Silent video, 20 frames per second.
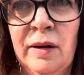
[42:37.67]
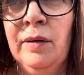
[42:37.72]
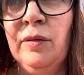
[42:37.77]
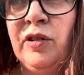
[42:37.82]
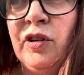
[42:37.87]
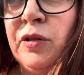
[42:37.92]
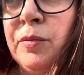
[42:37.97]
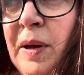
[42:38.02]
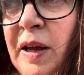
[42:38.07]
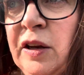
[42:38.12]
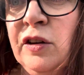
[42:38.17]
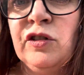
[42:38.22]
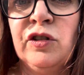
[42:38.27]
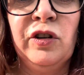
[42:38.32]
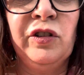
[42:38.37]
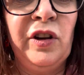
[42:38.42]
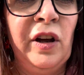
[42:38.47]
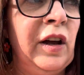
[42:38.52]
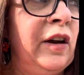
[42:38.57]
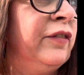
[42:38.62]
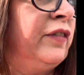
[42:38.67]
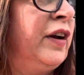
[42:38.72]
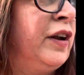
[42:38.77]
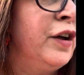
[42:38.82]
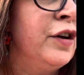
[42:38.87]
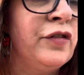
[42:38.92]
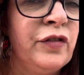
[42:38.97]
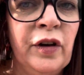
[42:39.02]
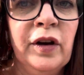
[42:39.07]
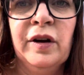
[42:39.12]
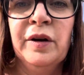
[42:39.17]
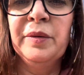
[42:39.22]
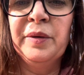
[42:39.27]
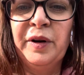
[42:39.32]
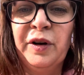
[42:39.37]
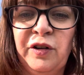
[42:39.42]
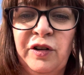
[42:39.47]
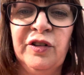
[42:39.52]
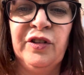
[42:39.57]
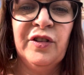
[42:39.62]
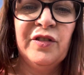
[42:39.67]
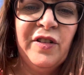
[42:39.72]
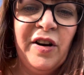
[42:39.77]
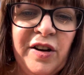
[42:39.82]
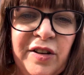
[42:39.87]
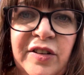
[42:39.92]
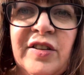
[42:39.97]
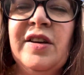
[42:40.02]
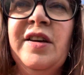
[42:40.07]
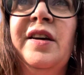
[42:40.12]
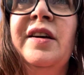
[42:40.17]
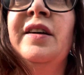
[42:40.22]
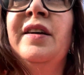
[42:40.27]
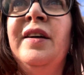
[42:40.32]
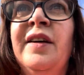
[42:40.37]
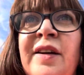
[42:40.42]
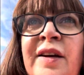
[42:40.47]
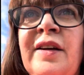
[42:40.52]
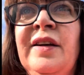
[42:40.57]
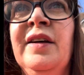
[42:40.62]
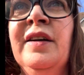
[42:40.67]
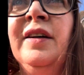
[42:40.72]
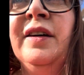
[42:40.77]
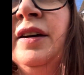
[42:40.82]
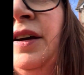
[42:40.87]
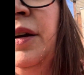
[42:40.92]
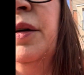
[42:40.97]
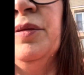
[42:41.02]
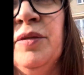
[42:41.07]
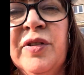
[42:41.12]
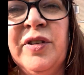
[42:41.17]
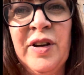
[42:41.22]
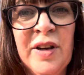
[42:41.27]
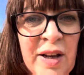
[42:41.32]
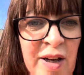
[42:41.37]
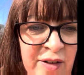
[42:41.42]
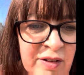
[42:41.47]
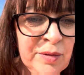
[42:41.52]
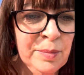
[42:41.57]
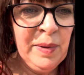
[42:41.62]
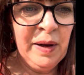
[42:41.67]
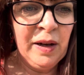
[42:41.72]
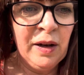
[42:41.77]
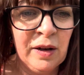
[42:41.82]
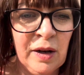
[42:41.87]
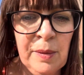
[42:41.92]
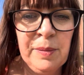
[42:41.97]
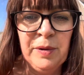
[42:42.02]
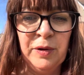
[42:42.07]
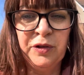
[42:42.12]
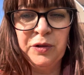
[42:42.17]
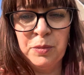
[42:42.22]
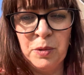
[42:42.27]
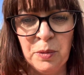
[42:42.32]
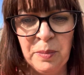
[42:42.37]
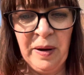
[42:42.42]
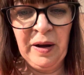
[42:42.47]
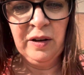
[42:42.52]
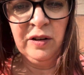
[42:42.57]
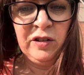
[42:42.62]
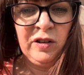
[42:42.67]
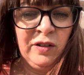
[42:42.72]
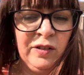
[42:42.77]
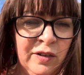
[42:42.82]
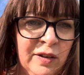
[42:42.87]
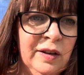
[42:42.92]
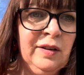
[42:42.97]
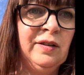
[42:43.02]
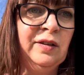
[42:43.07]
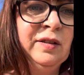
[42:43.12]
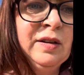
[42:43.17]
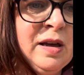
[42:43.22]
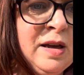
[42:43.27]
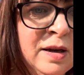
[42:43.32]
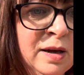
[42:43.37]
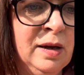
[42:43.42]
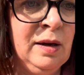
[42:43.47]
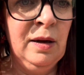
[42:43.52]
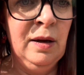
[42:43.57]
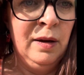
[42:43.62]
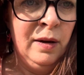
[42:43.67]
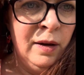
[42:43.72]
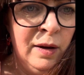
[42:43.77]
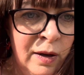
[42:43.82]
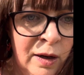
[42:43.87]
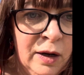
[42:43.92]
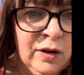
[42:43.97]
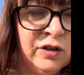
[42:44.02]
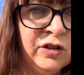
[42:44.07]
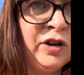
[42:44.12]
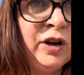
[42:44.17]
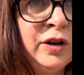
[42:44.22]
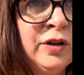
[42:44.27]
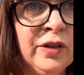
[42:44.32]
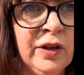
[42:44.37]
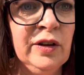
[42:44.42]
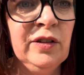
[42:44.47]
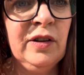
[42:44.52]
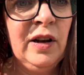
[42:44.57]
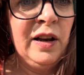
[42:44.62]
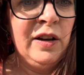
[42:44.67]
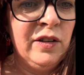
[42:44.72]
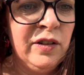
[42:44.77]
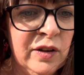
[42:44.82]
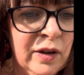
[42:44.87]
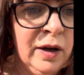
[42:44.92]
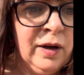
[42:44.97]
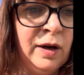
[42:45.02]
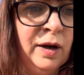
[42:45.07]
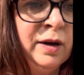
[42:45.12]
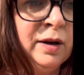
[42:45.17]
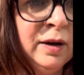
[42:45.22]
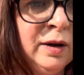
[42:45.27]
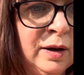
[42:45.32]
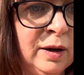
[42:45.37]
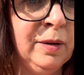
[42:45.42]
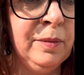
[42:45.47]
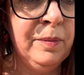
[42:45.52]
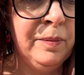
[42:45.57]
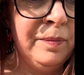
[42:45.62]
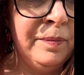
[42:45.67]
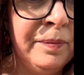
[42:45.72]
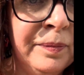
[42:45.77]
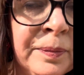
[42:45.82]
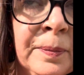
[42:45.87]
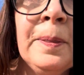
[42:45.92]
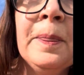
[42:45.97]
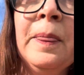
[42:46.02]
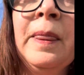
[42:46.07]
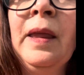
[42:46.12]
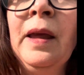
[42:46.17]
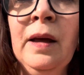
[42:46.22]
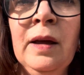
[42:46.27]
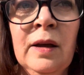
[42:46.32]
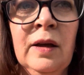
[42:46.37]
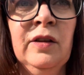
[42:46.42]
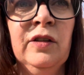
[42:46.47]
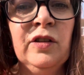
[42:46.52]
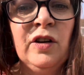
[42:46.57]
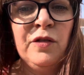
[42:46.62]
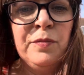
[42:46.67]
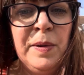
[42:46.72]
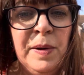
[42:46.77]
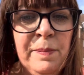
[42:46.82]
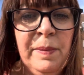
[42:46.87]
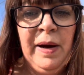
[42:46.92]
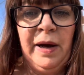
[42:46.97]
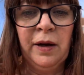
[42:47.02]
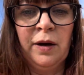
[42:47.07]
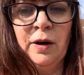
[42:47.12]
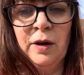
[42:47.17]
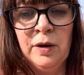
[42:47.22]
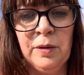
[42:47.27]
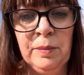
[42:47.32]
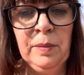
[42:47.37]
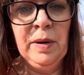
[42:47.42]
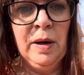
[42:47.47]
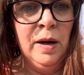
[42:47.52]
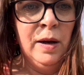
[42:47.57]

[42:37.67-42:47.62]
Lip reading: just making sure I don't get run over when I cross the road. So yeah, I did make a couple of small purchases. I'll show you those later. So I've been back home,